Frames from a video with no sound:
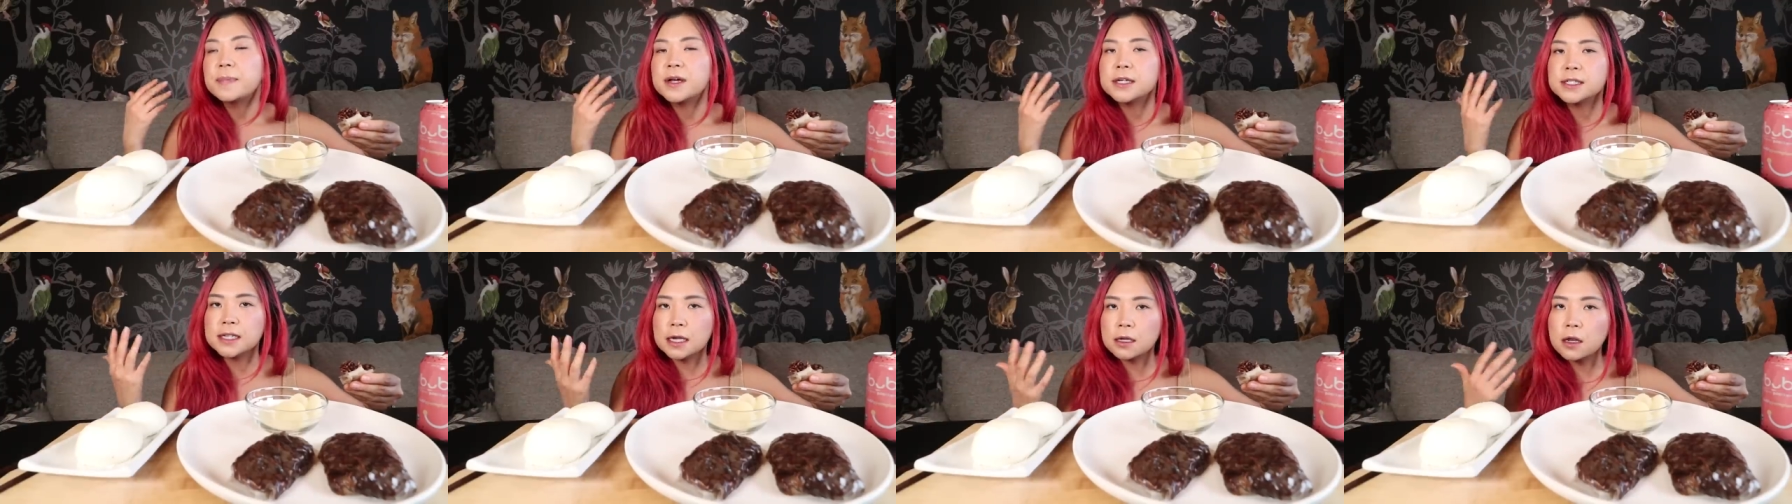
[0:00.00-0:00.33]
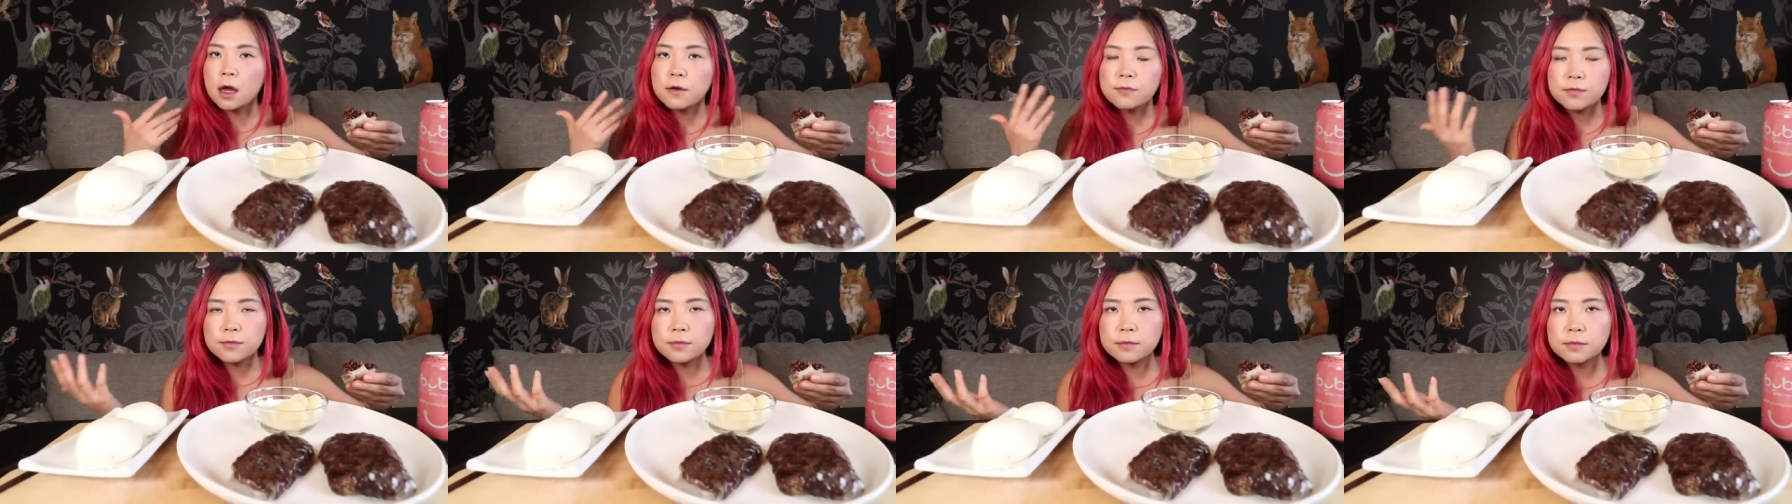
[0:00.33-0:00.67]
because I
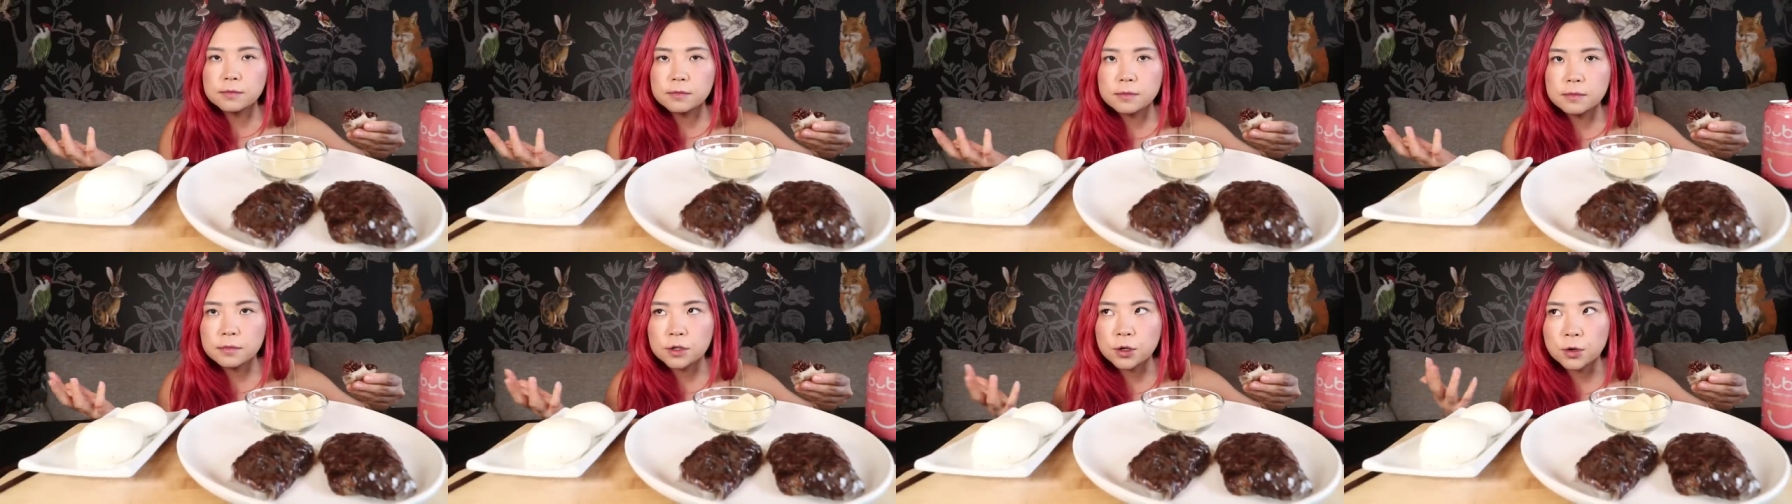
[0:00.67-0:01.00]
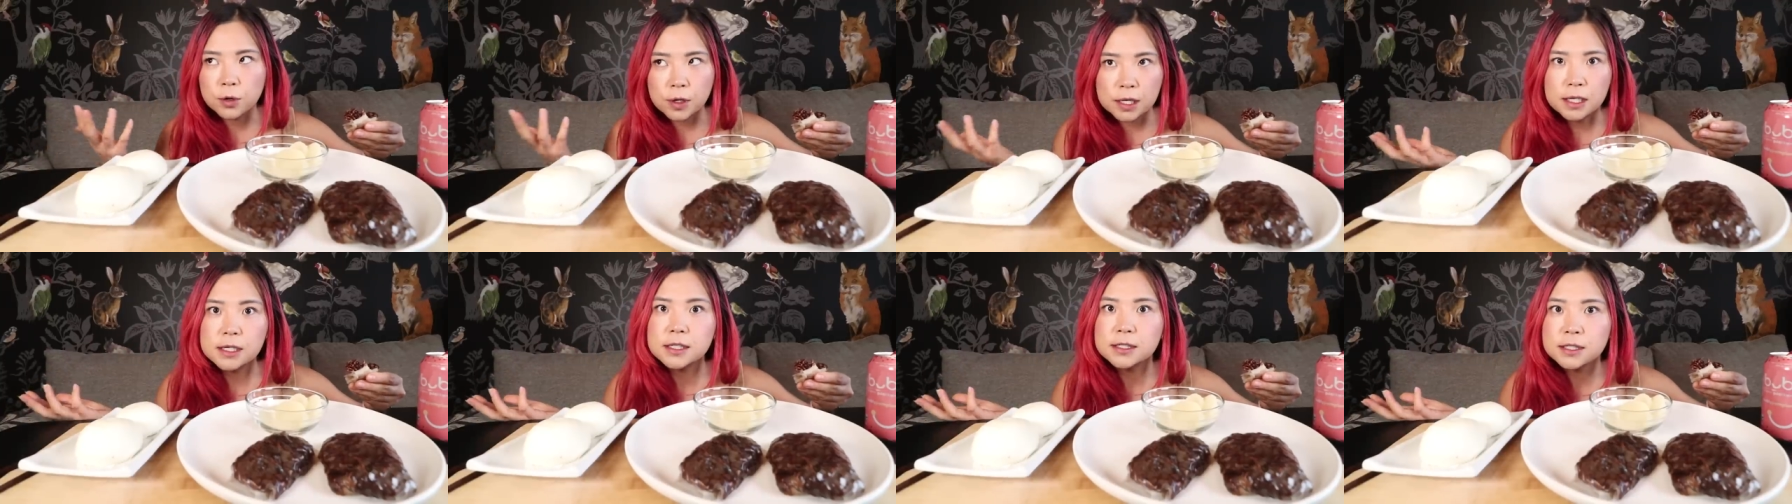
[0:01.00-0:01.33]
love
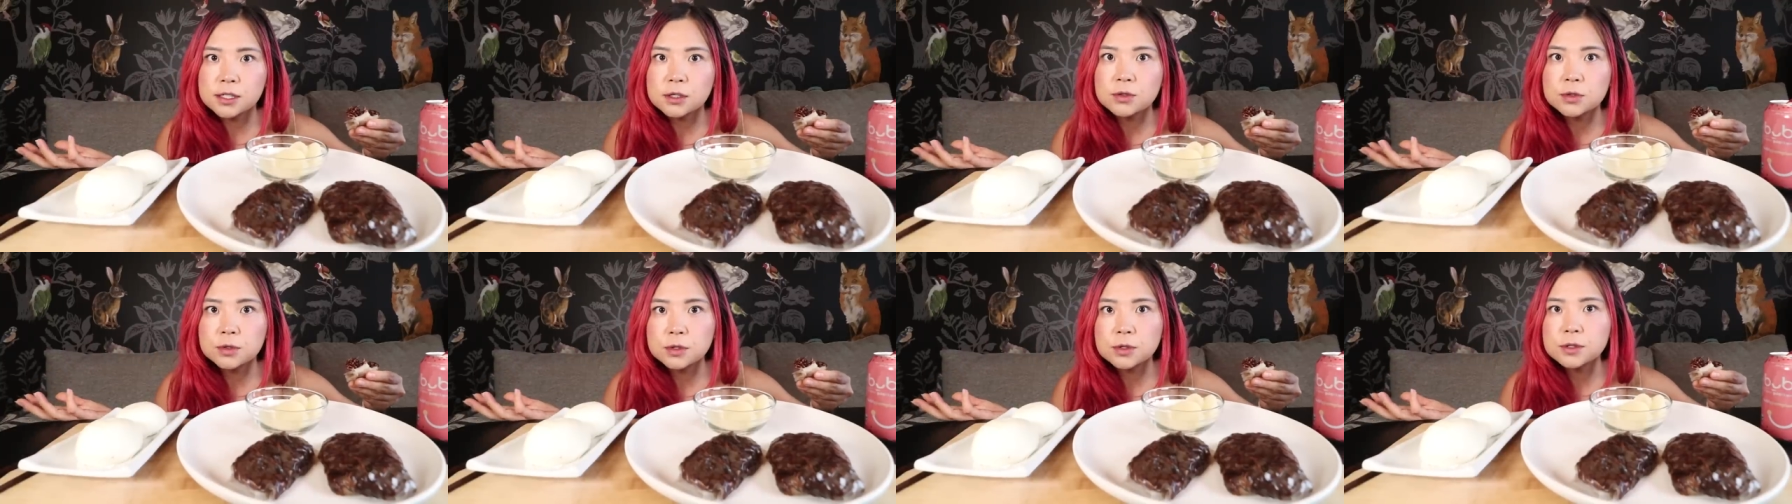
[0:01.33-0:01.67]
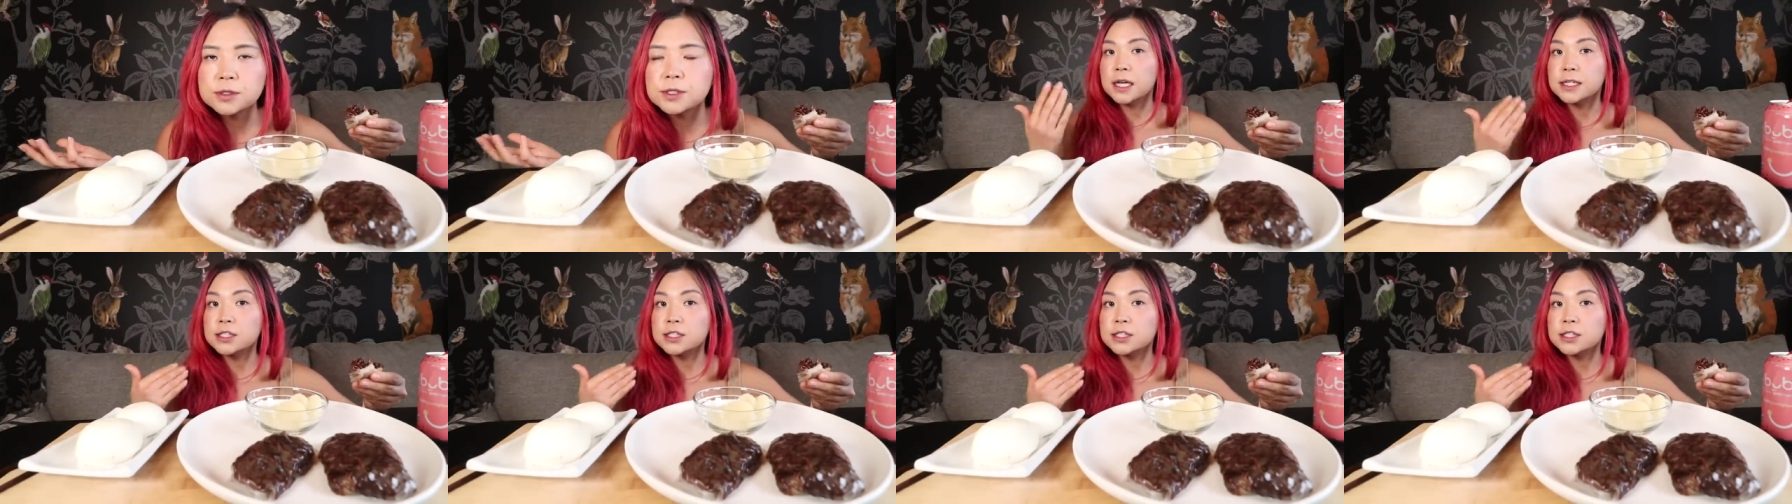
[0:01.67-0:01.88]
Korean instant noodles.